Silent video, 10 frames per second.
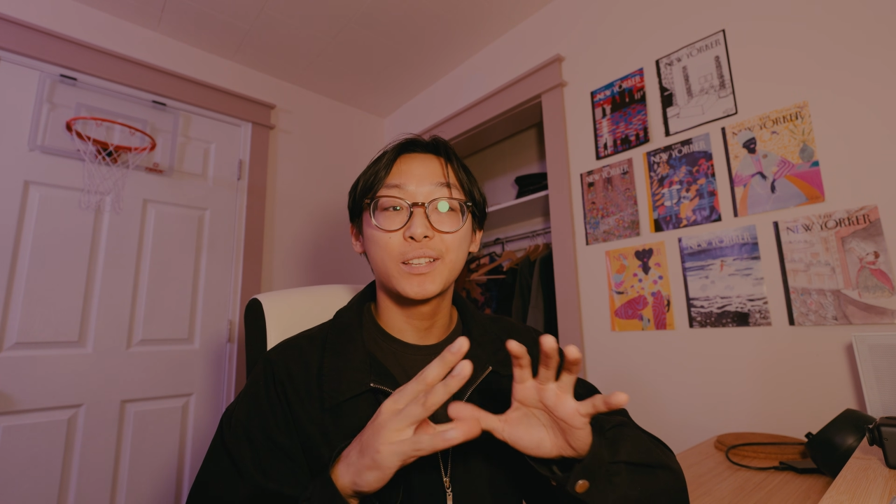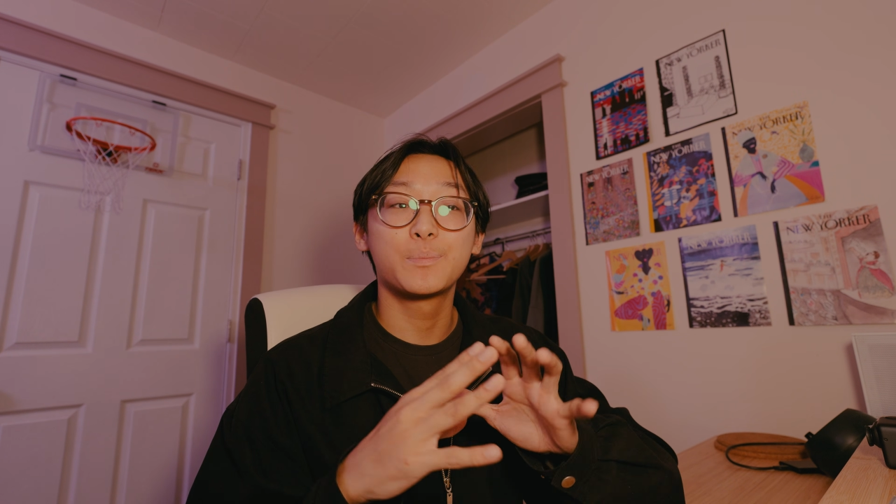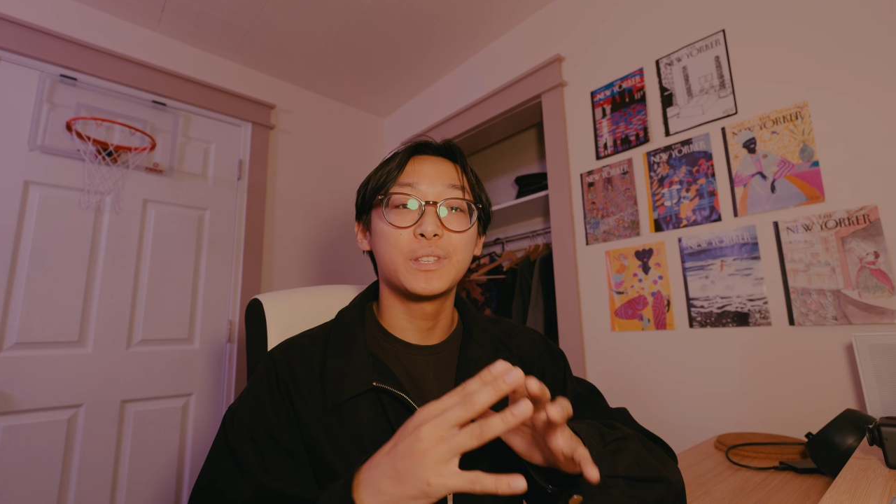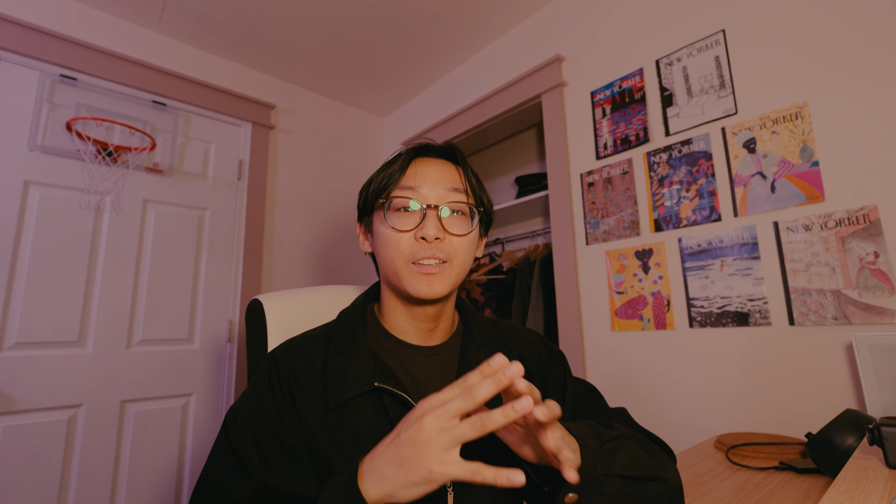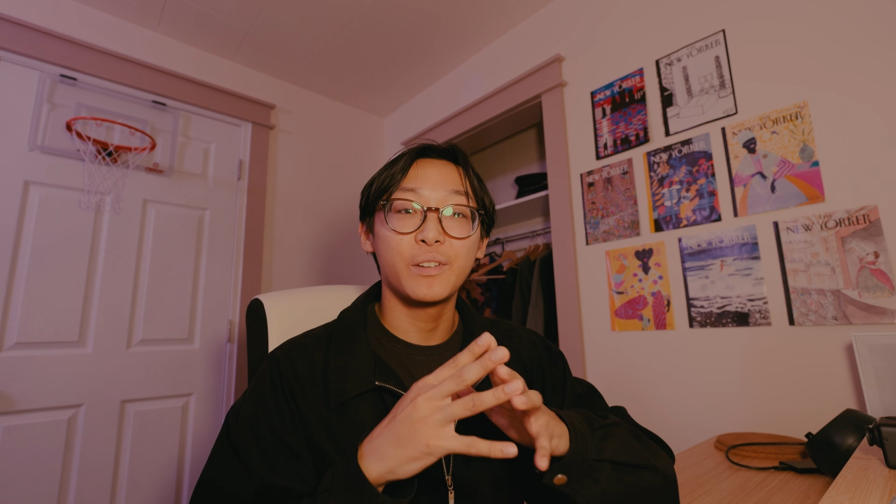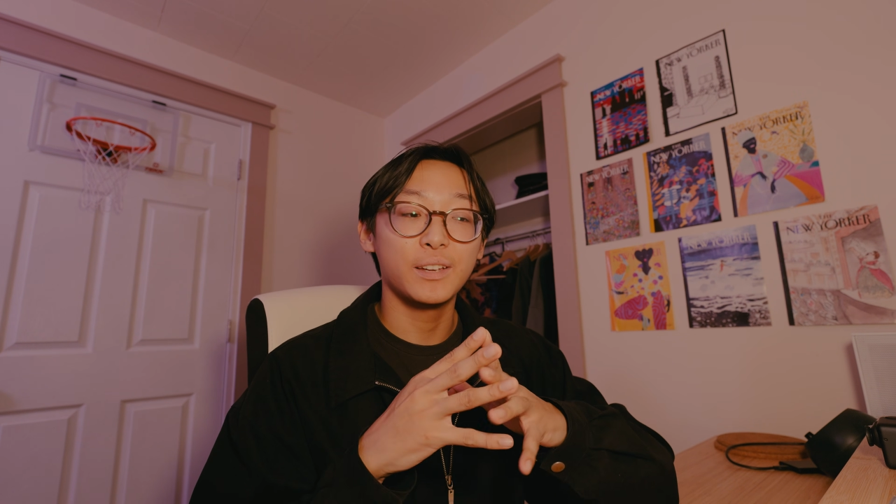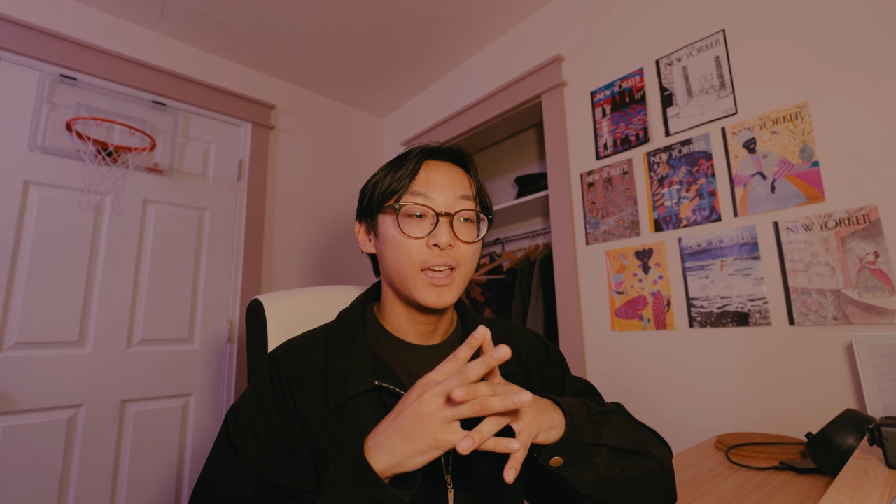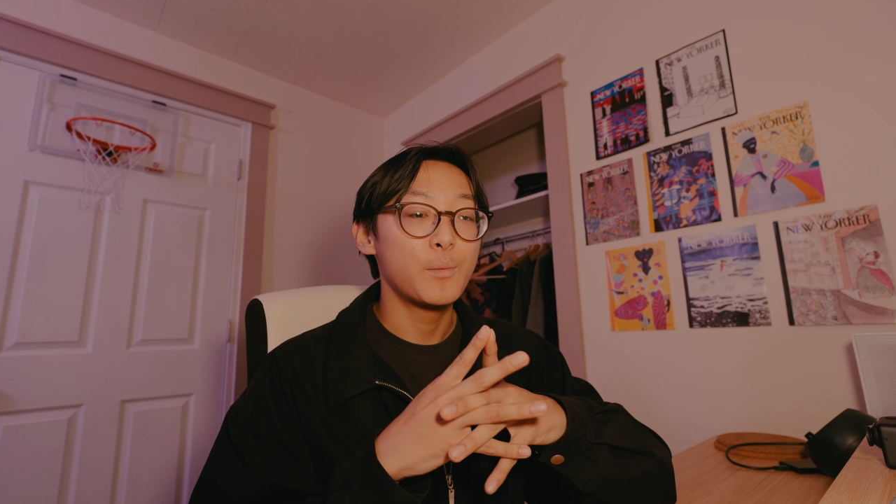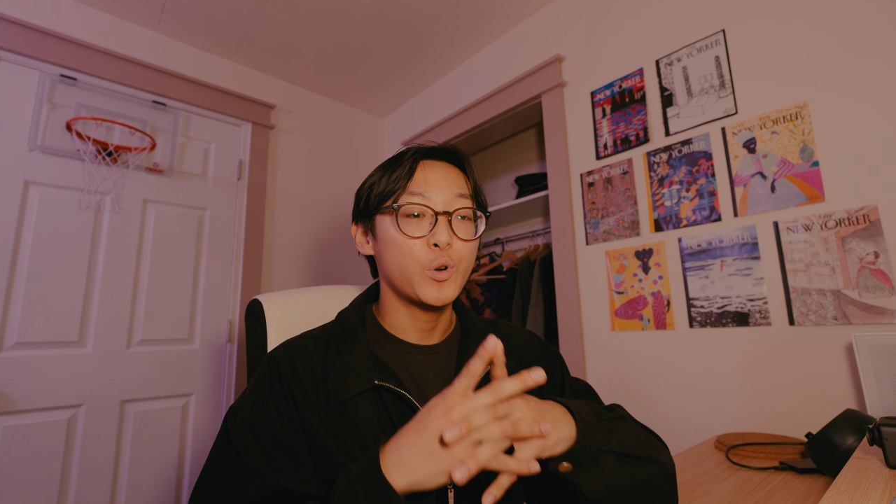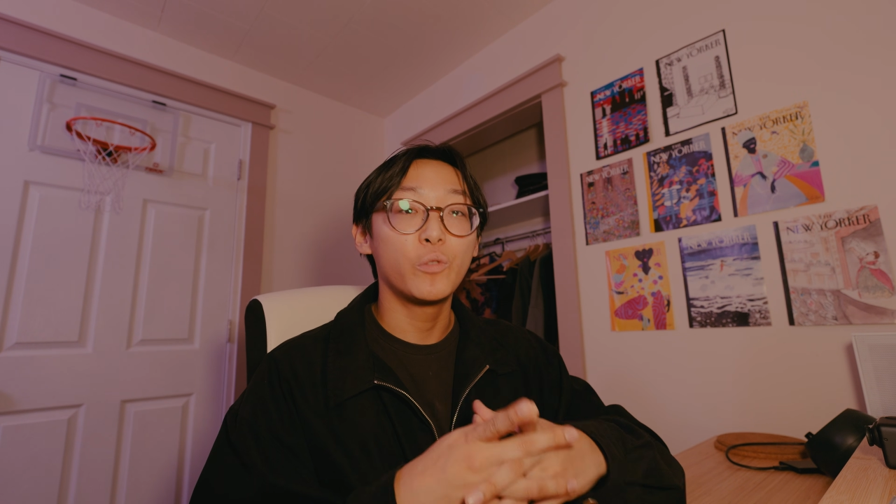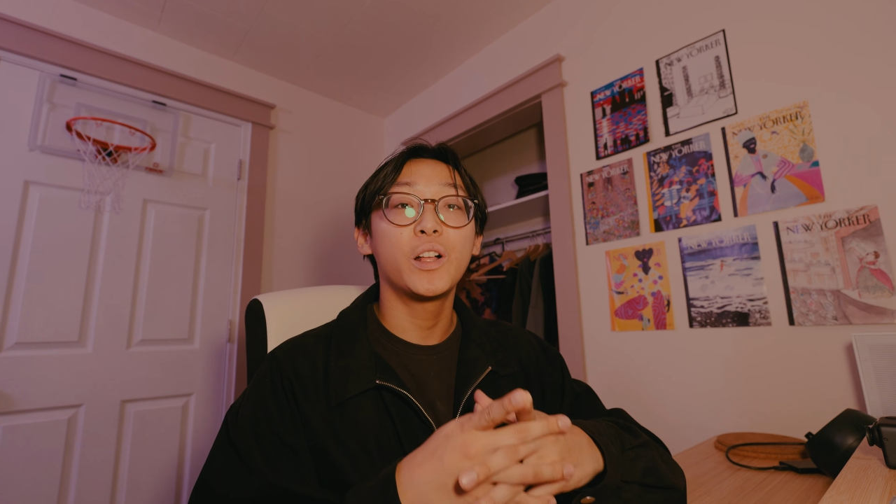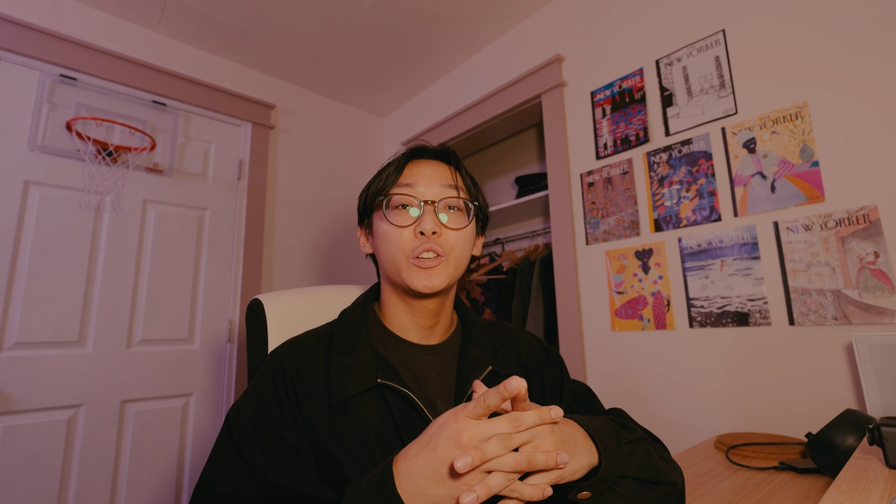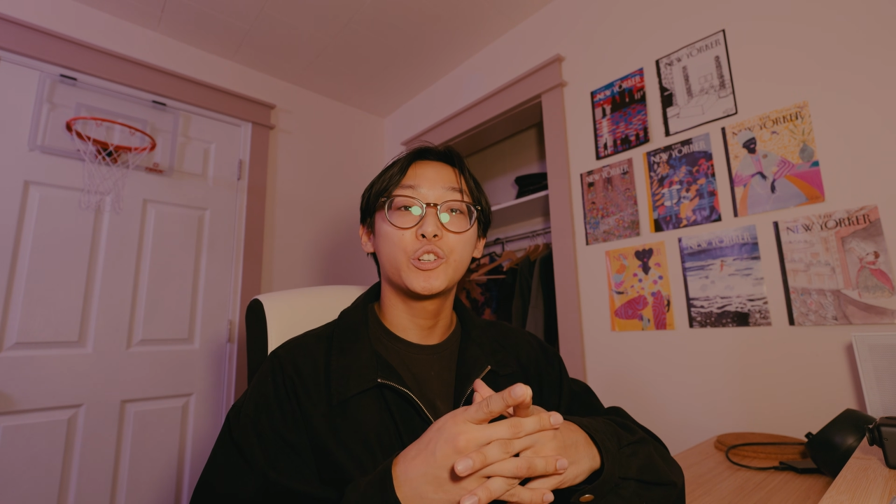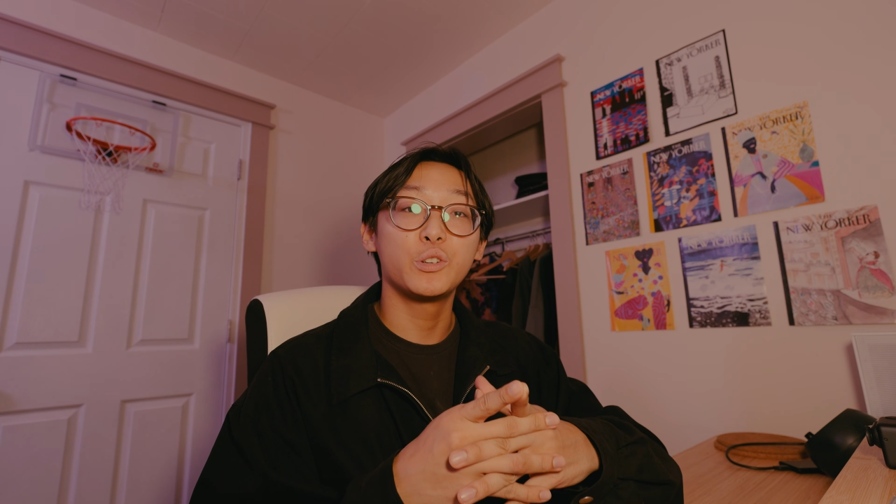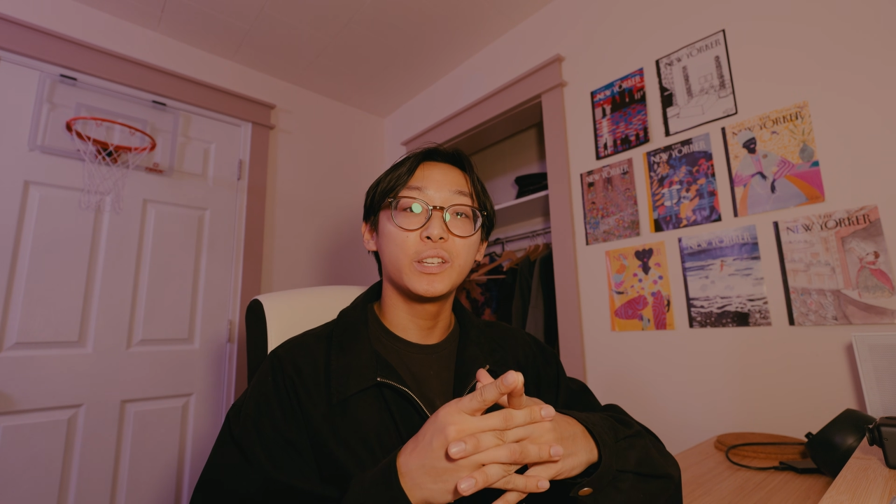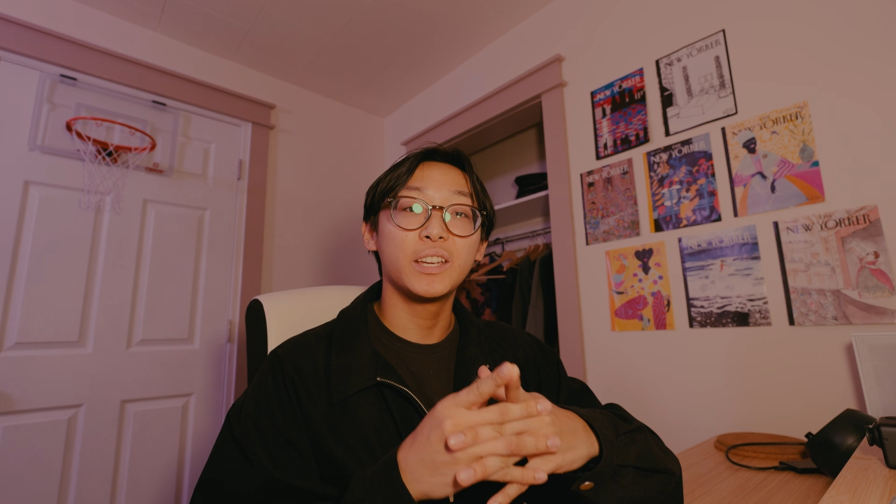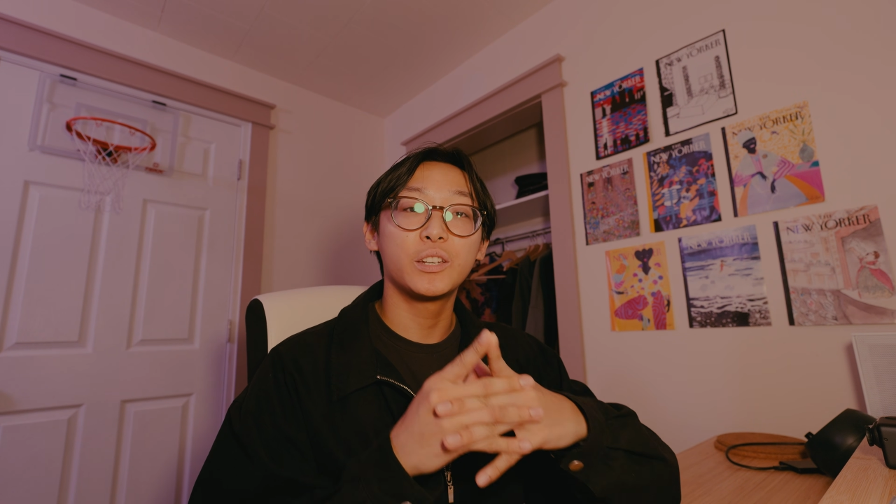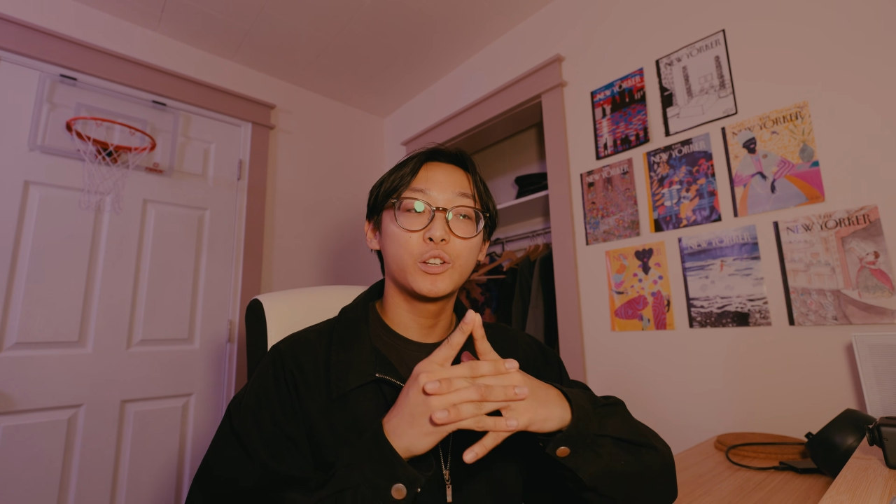specific profile you're shooting in,